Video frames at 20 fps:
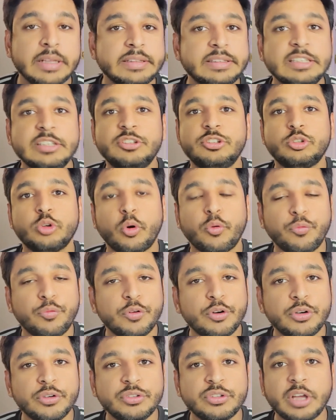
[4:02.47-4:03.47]
These
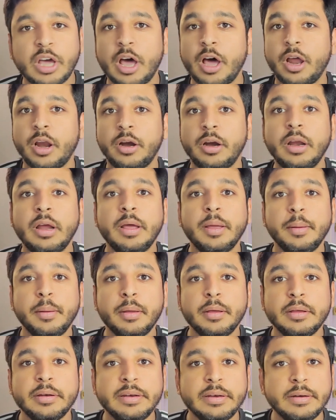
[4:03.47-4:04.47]
softwares are
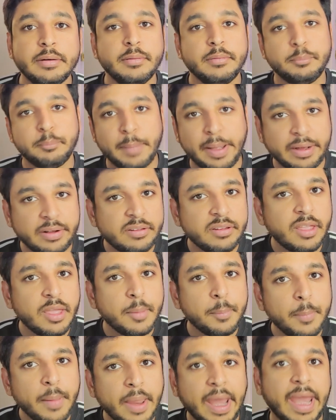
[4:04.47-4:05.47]

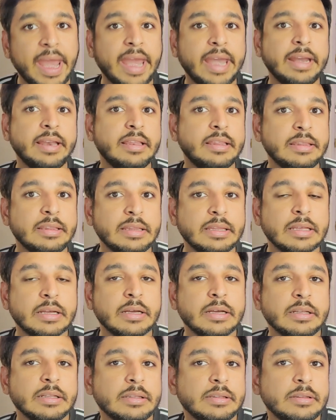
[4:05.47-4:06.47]
MATLAB and
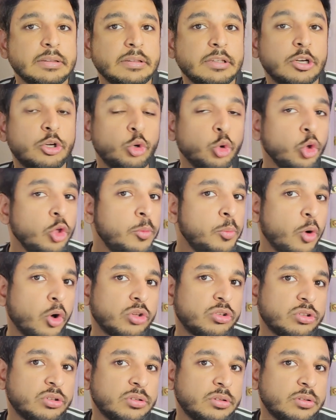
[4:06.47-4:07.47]
the
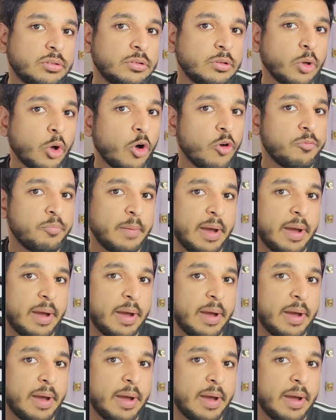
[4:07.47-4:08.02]
toolbox of